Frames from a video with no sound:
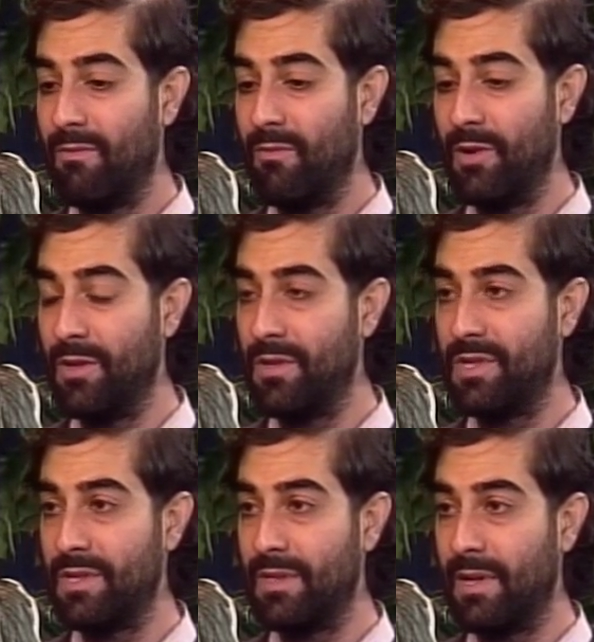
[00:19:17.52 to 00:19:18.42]

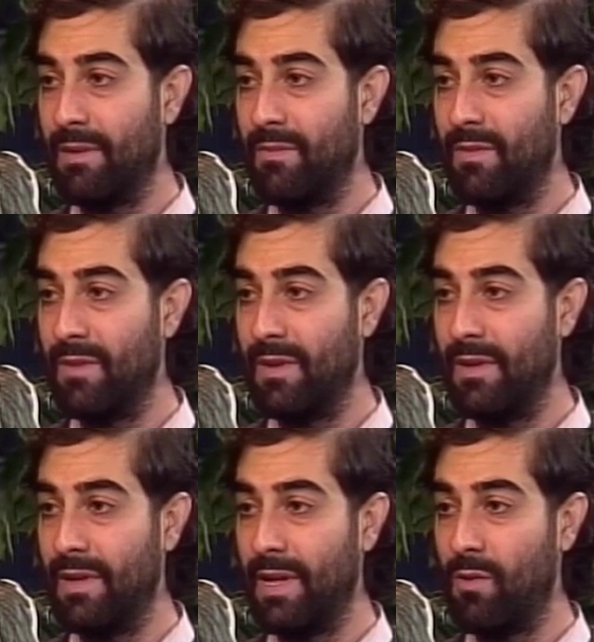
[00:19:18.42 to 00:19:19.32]
reduce the
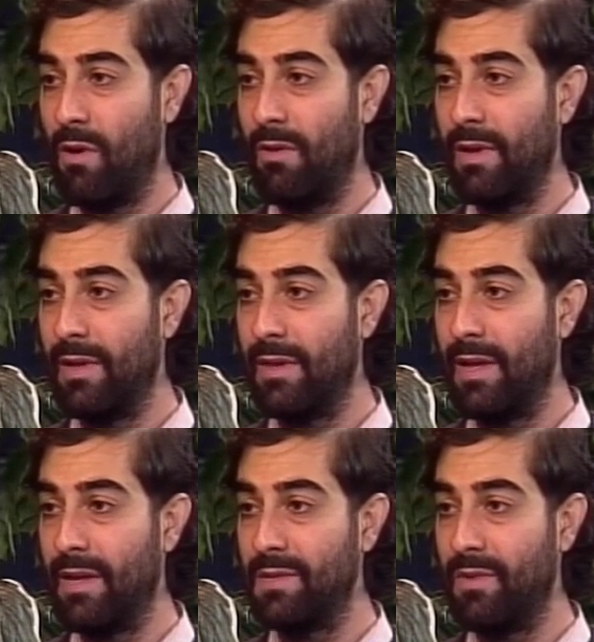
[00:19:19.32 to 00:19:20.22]
inequality that
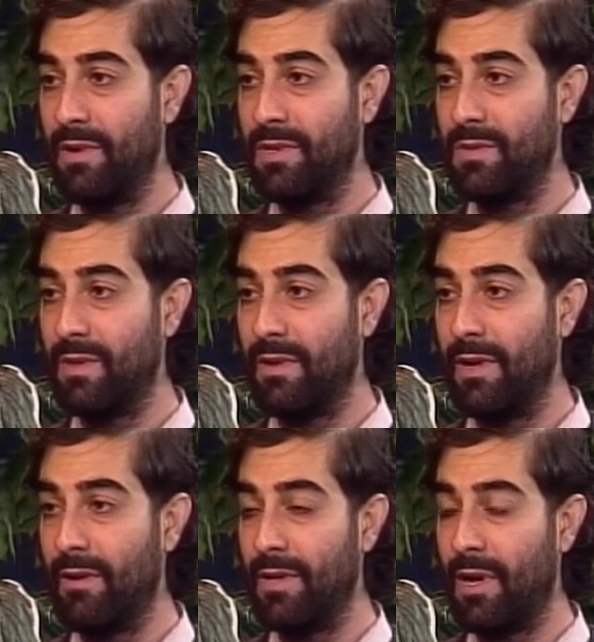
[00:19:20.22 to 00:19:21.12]
they experience when they're
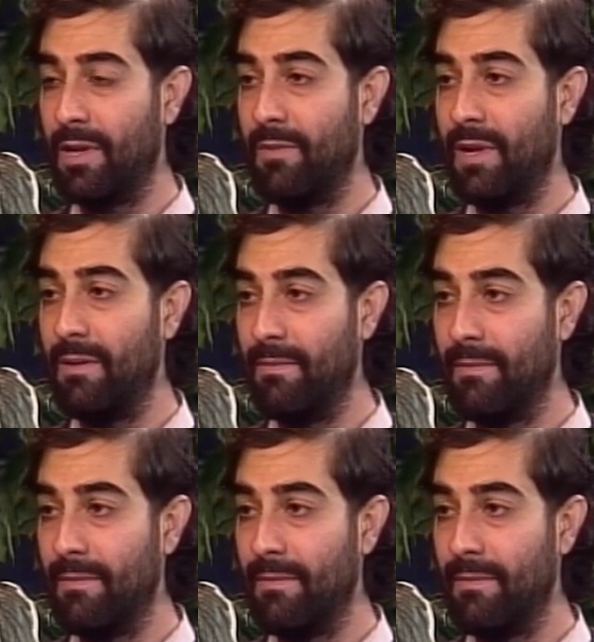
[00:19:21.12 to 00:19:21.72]
here undocumented.